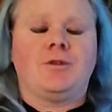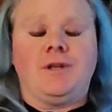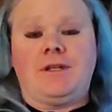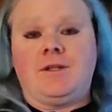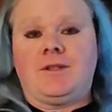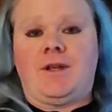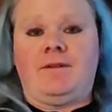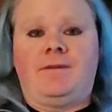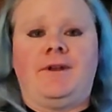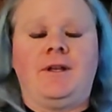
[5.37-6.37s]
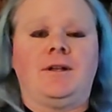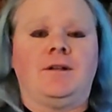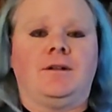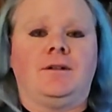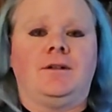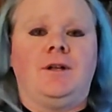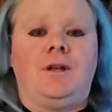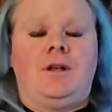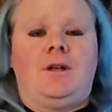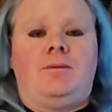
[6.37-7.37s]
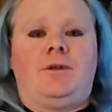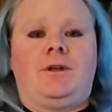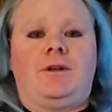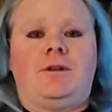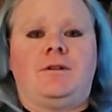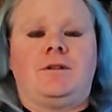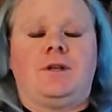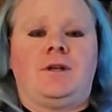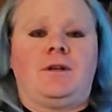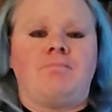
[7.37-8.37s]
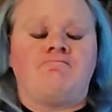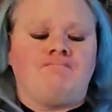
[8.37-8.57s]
trees and fentanyl, because uh,